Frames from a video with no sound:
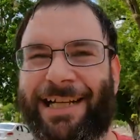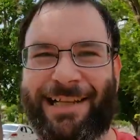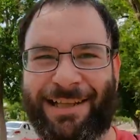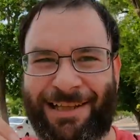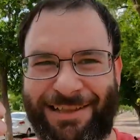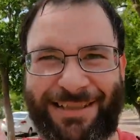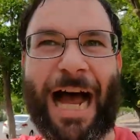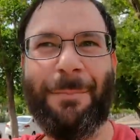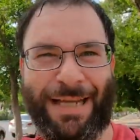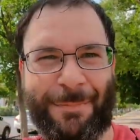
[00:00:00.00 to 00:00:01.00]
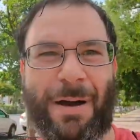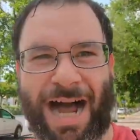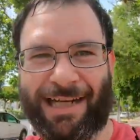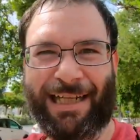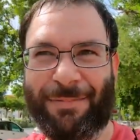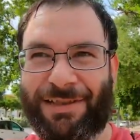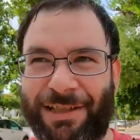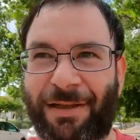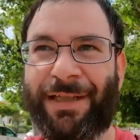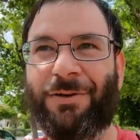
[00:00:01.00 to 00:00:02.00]
a zombie apocalypse,
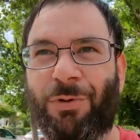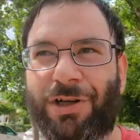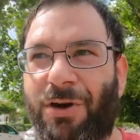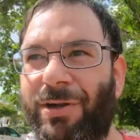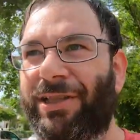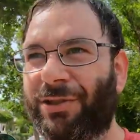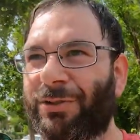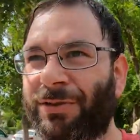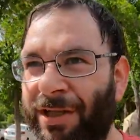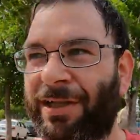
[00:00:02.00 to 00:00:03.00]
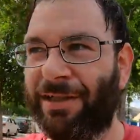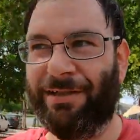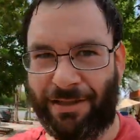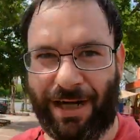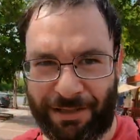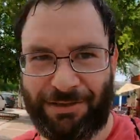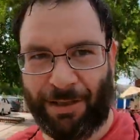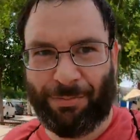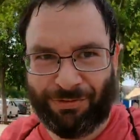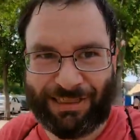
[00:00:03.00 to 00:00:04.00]
you know what I mean? And we're going through a,
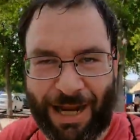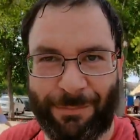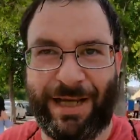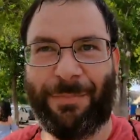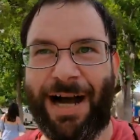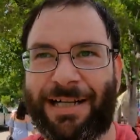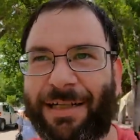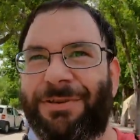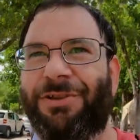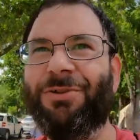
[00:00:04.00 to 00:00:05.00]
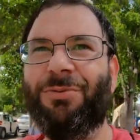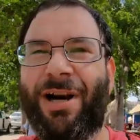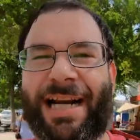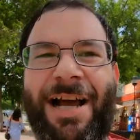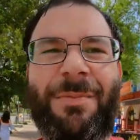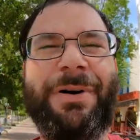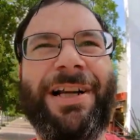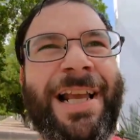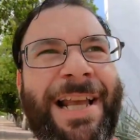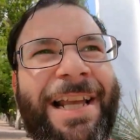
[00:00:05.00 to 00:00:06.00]
a zombie apocalypse through right now.
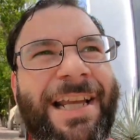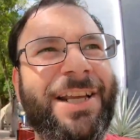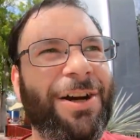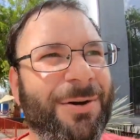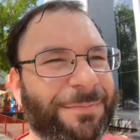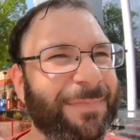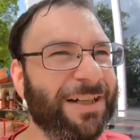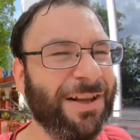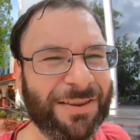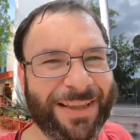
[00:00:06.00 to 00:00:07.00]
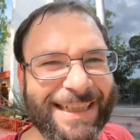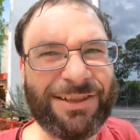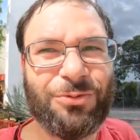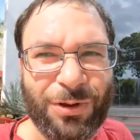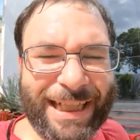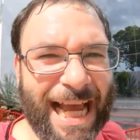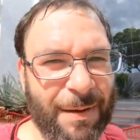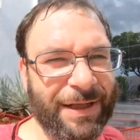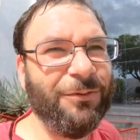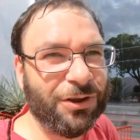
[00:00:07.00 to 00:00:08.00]
But, you know, another thing that's really
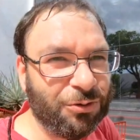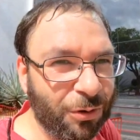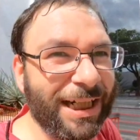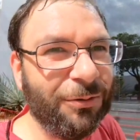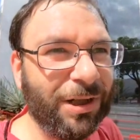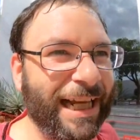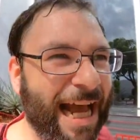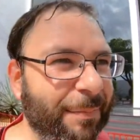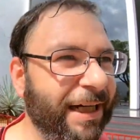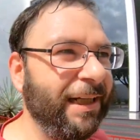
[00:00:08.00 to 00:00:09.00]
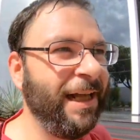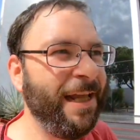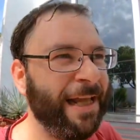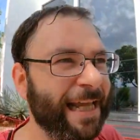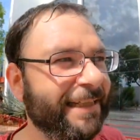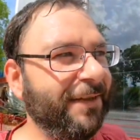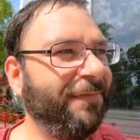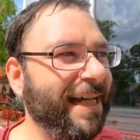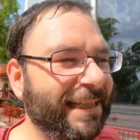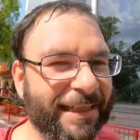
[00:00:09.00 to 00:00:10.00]
happening, what's really, really happening is the
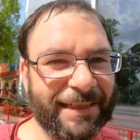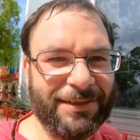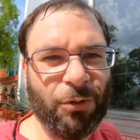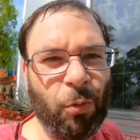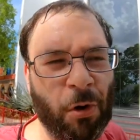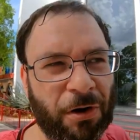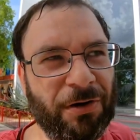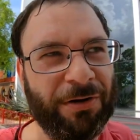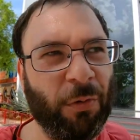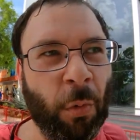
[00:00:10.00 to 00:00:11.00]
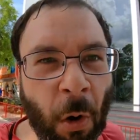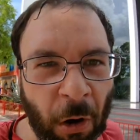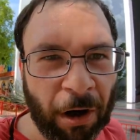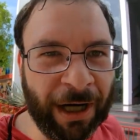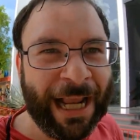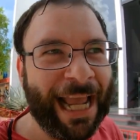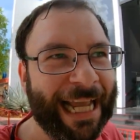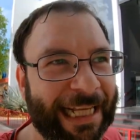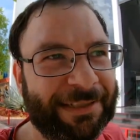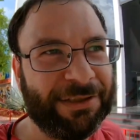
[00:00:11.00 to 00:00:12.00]
fact that this is a war, war
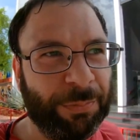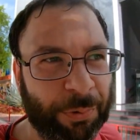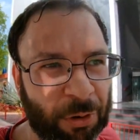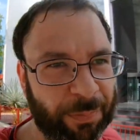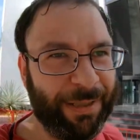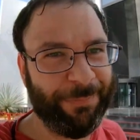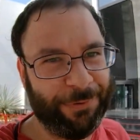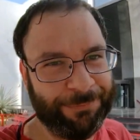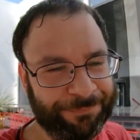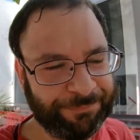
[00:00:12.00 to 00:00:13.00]
against the poor people.